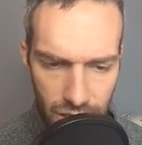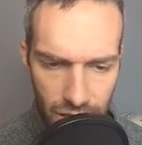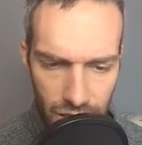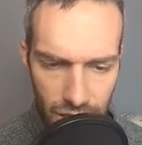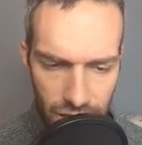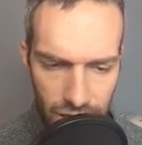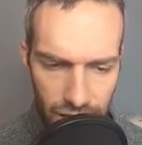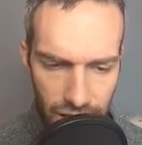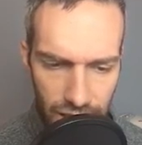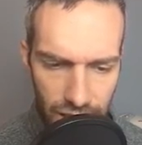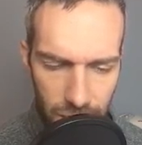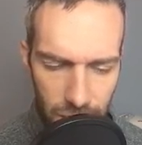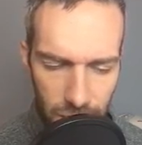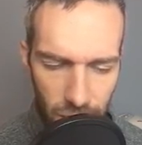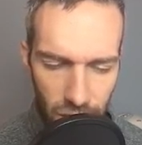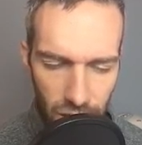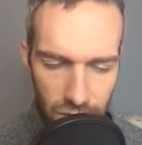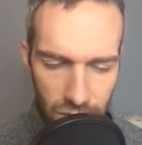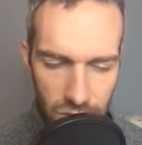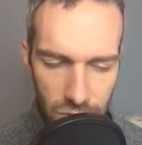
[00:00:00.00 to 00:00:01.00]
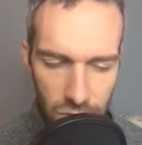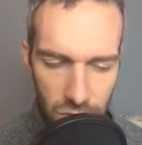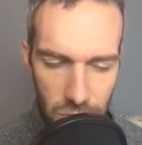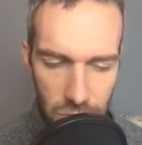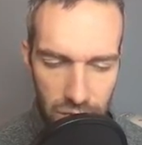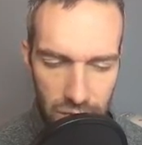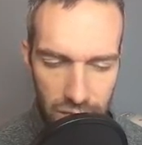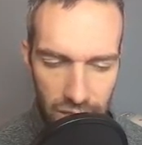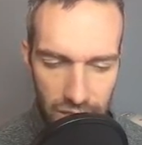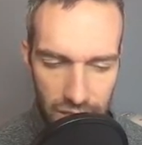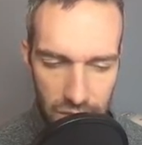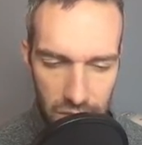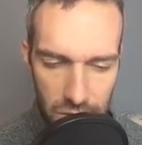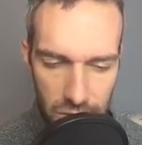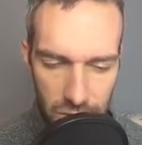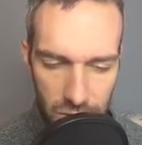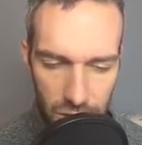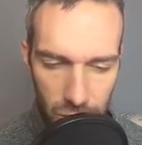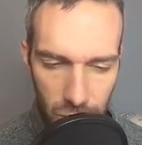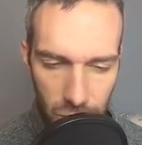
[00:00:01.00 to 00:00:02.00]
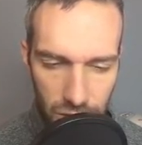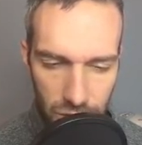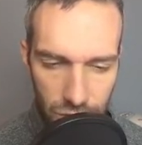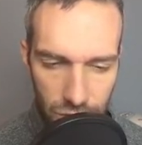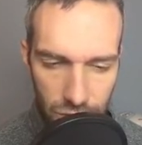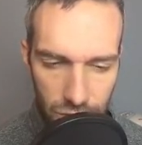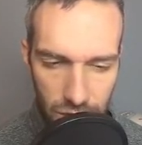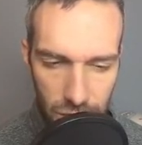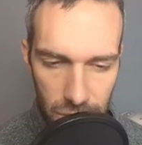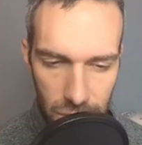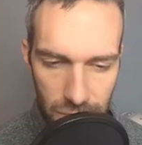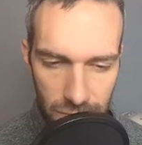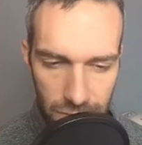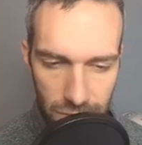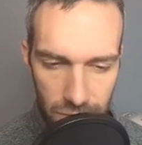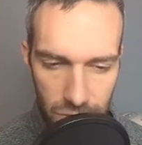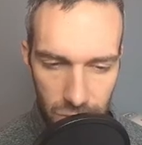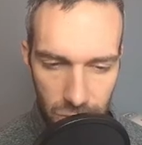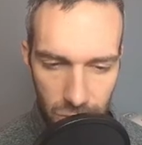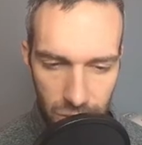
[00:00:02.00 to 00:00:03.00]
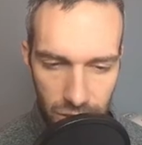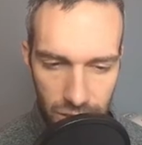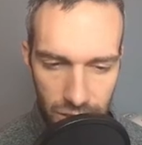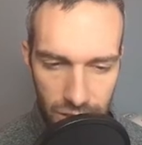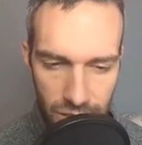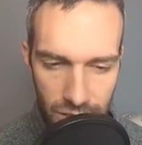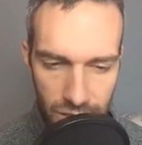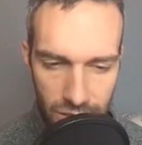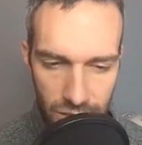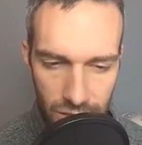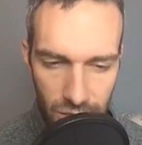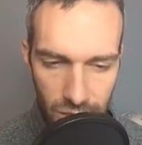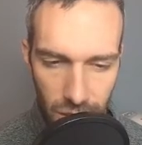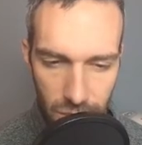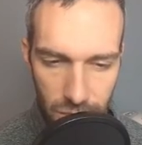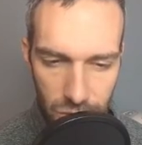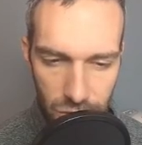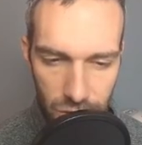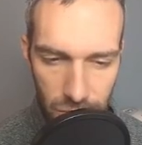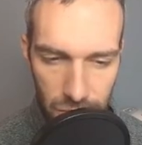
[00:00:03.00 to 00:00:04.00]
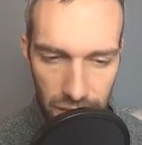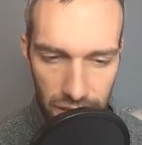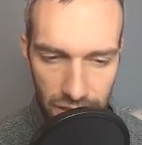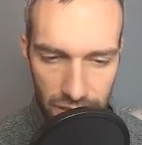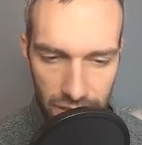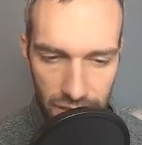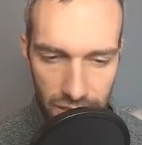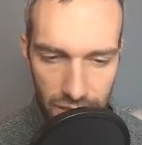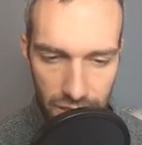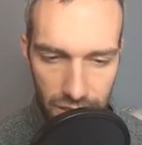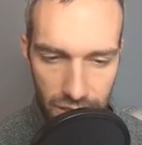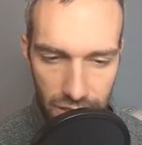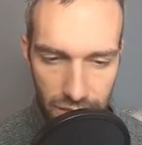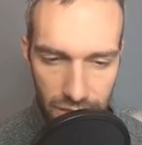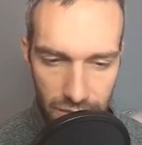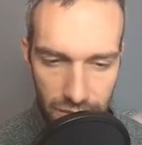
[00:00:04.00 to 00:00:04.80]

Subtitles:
Again, I'm assuming that Guzzlord's going to want to shield up the first one to grab a shield back here.